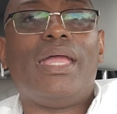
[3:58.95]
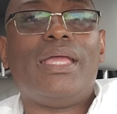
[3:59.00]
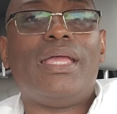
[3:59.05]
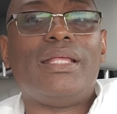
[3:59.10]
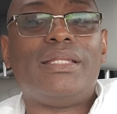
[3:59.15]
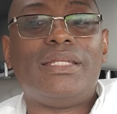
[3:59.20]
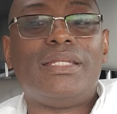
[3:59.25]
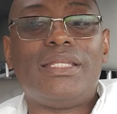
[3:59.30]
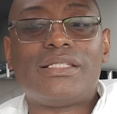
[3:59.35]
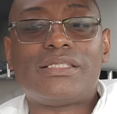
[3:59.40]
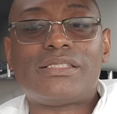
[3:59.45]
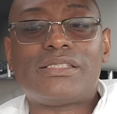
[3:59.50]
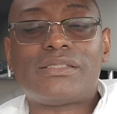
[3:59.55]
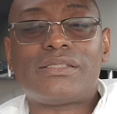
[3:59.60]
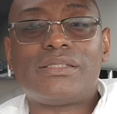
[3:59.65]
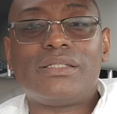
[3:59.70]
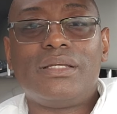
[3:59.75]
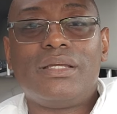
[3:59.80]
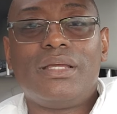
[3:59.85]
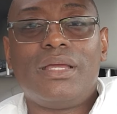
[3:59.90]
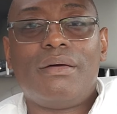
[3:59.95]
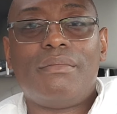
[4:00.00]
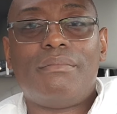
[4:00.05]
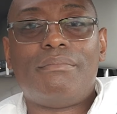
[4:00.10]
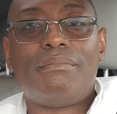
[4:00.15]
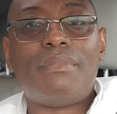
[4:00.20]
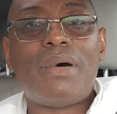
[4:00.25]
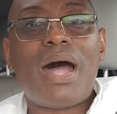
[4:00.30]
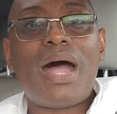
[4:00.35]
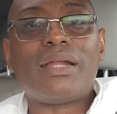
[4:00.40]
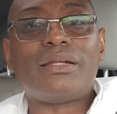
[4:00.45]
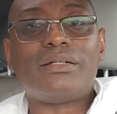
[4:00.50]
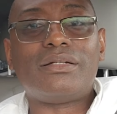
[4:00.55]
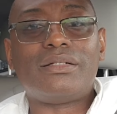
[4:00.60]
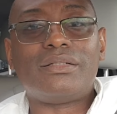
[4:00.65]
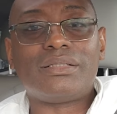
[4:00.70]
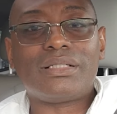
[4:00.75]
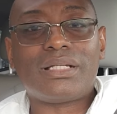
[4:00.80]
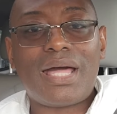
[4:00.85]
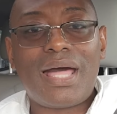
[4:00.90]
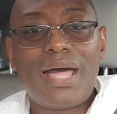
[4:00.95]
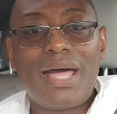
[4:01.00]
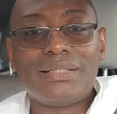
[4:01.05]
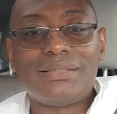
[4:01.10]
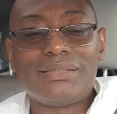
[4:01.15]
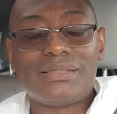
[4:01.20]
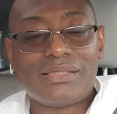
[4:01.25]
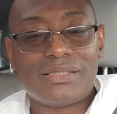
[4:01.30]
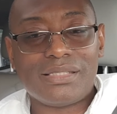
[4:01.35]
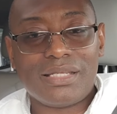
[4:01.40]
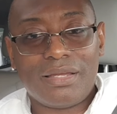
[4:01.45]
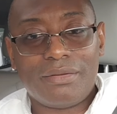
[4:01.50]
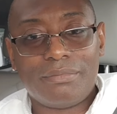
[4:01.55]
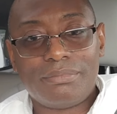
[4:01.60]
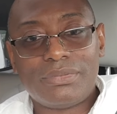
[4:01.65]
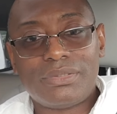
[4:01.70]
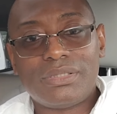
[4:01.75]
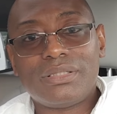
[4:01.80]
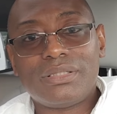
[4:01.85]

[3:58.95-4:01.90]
in this modern concept,